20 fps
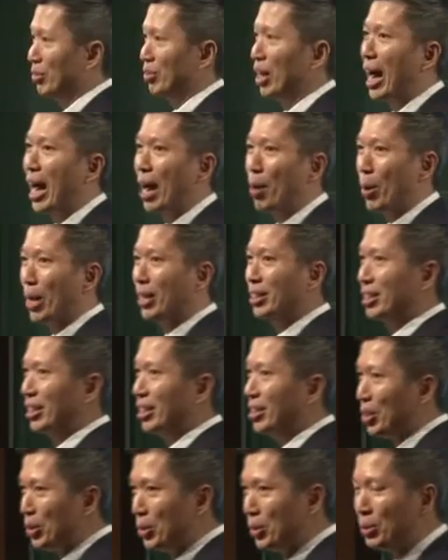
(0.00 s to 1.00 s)
with high
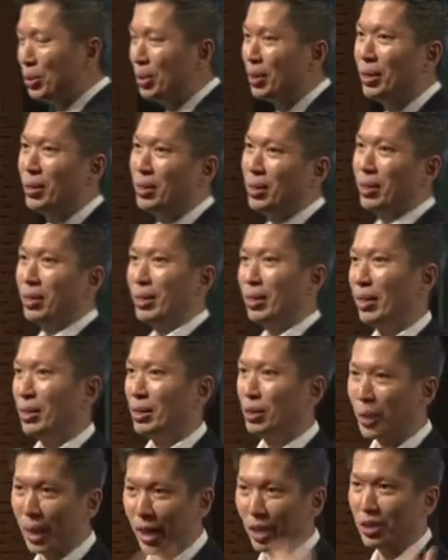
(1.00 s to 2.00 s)
rental yield.
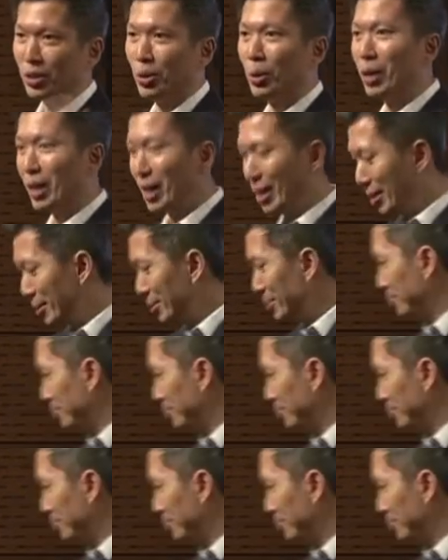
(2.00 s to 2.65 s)
You can also click